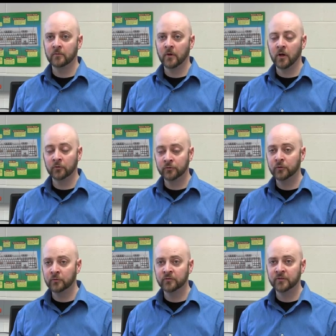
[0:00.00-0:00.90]
our
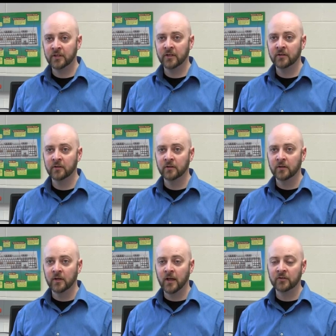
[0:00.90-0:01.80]
students need
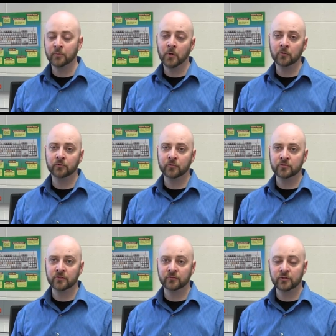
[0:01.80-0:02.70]
as opposed to
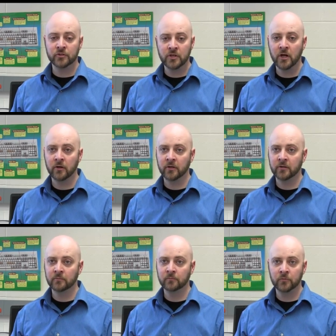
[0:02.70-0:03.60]
just a generic
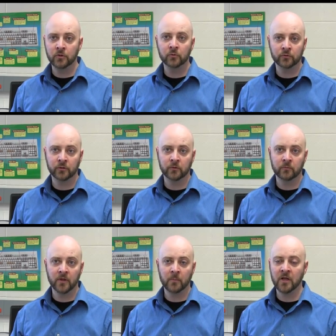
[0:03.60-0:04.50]
user
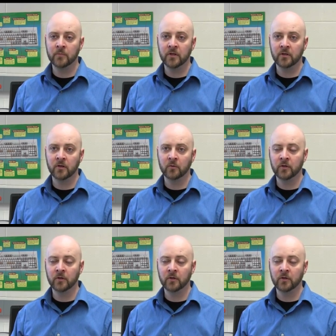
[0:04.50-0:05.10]
that might be in a,